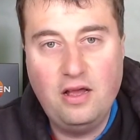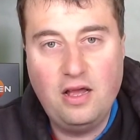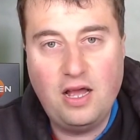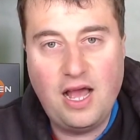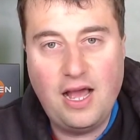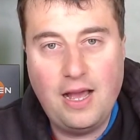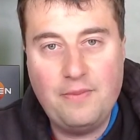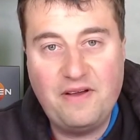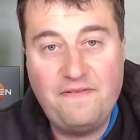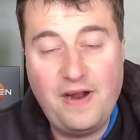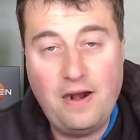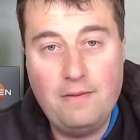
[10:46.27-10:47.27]
um, a
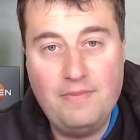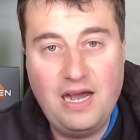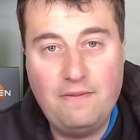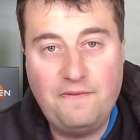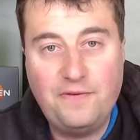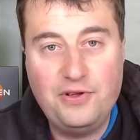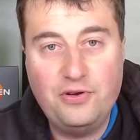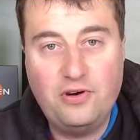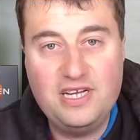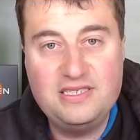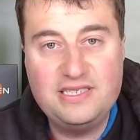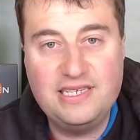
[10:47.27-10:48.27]
fair amount for your
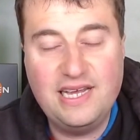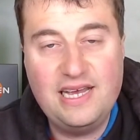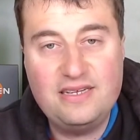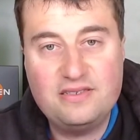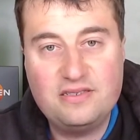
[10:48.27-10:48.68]
internet.